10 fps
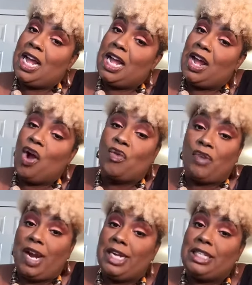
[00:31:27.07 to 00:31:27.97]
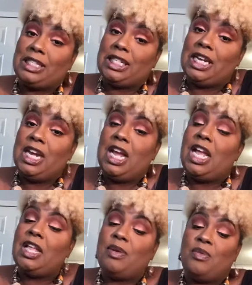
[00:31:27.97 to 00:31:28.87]
All right,
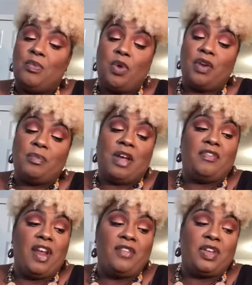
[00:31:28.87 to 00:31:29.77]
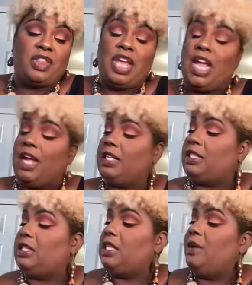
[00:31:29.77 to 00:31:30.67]
one of my favorite
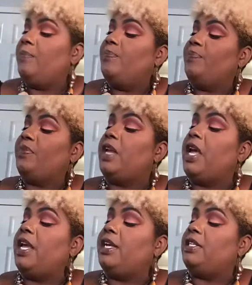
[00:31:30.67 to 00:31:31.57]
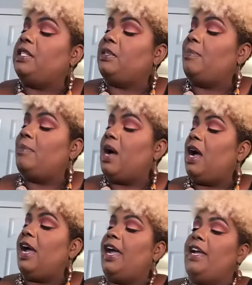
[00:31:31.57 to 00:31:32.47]
things is
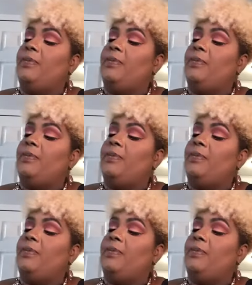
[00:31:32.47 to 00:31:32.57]
my